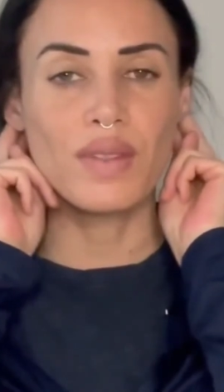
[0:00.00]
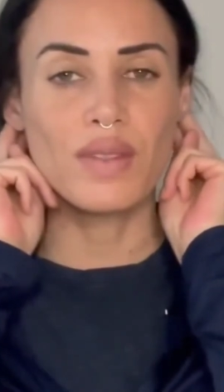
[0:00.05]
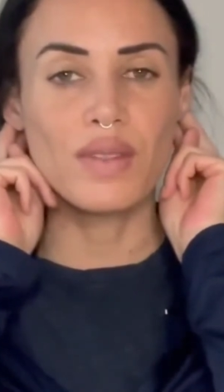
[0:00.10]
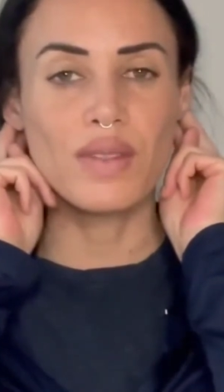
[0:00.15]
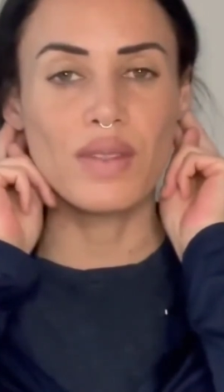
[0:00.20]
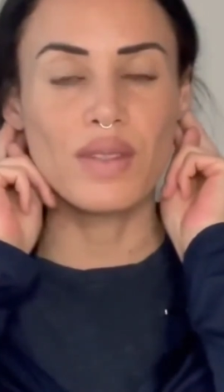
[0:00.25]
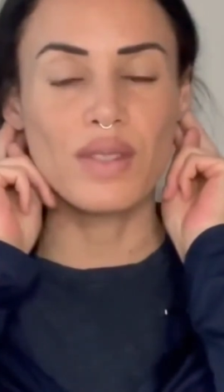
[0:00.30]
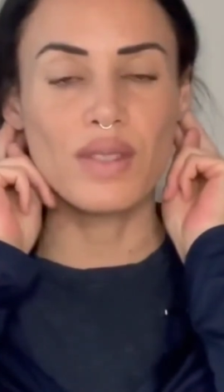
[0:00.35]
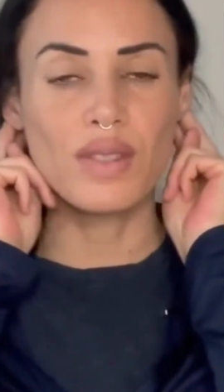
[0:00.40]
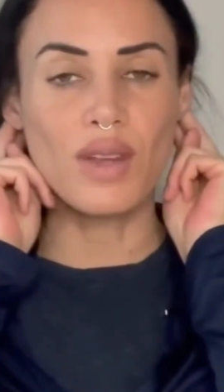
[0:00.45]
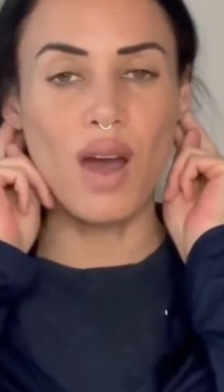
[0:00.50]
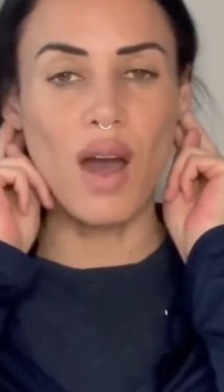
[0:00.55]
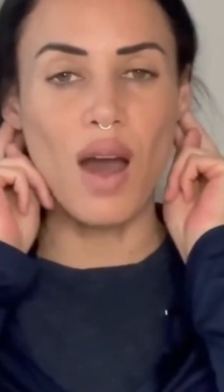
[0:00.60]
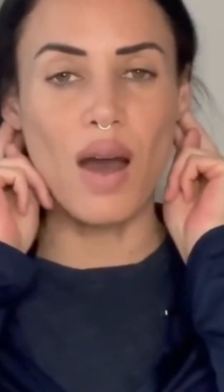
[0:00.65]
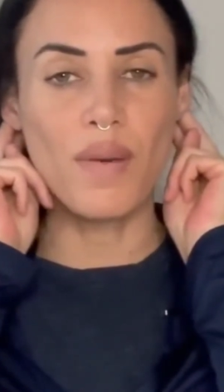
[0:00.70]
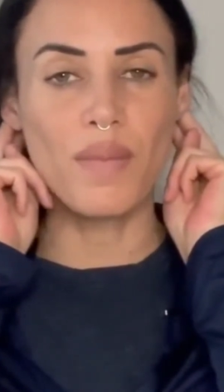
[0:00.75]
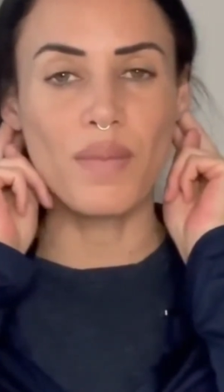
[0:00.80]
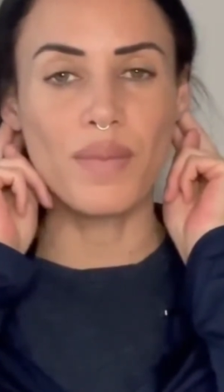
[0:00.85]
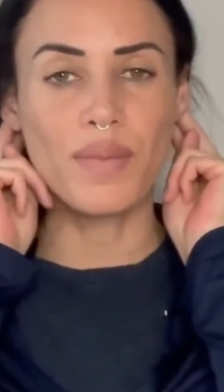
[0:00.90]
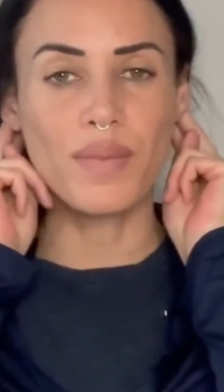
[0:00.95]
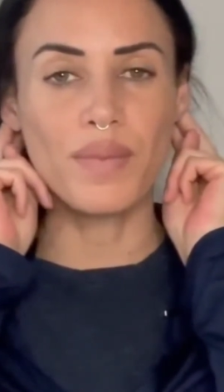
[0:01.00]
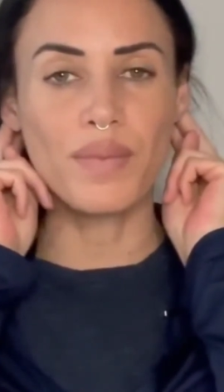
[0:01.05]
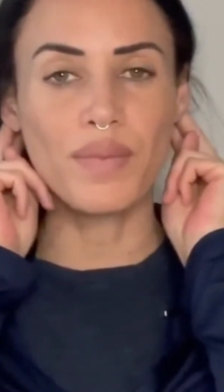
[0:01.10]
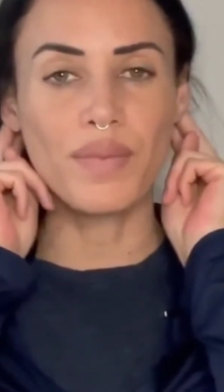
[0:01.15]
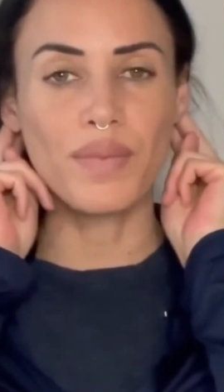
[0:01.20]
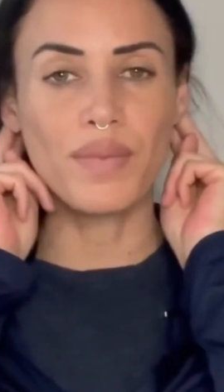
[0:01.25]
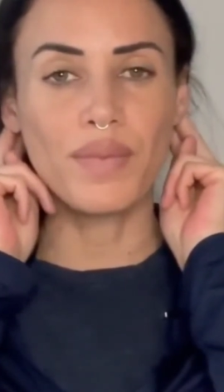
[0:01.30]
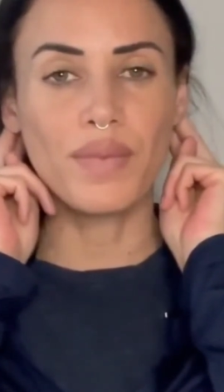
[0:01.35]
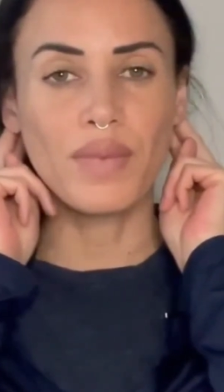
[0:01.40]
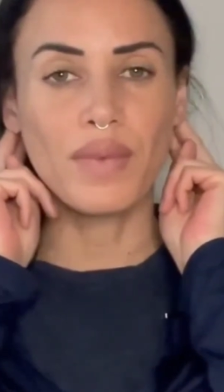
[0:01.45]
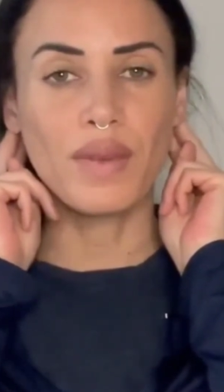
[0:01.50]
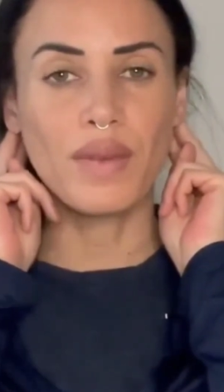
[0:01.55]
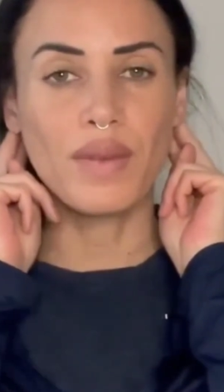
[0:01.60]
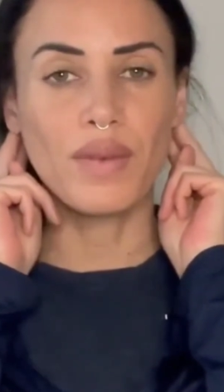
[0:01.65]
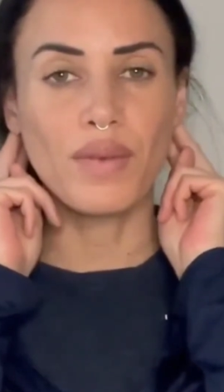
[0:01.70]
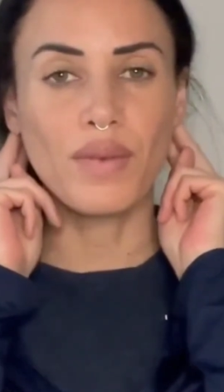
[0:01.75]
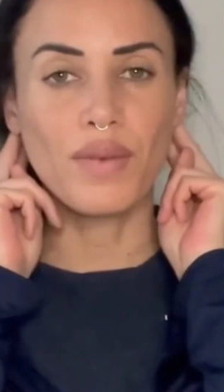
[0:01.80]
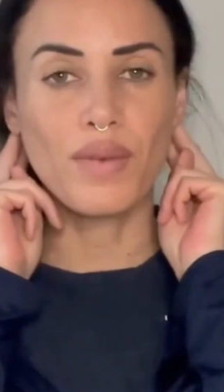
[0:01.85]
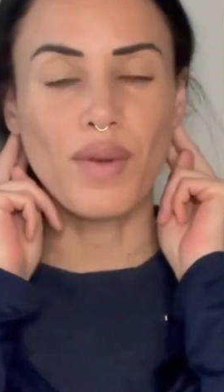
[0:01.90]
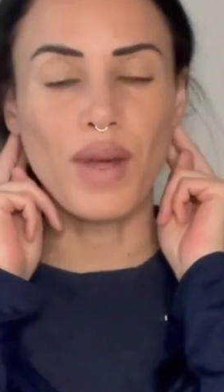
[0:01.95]
stop,
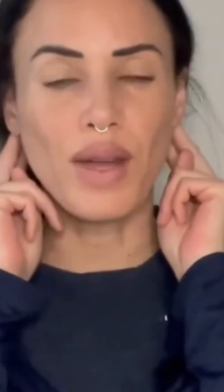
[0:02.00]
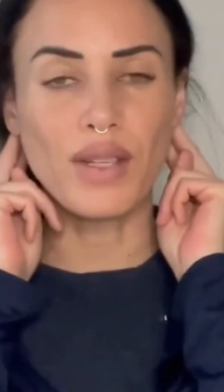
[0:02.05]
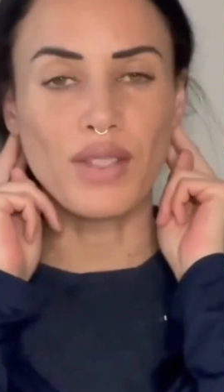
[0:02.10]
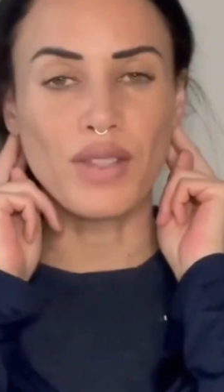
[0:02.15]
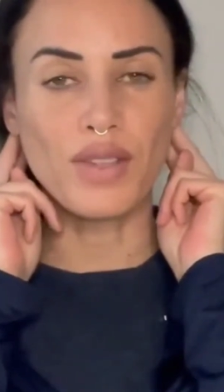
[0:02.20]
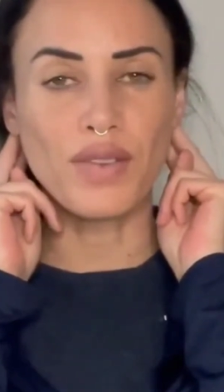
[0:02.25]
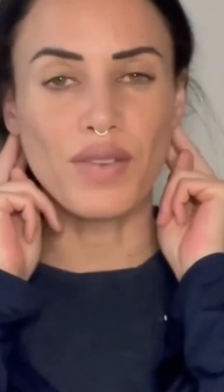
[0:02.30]
rest your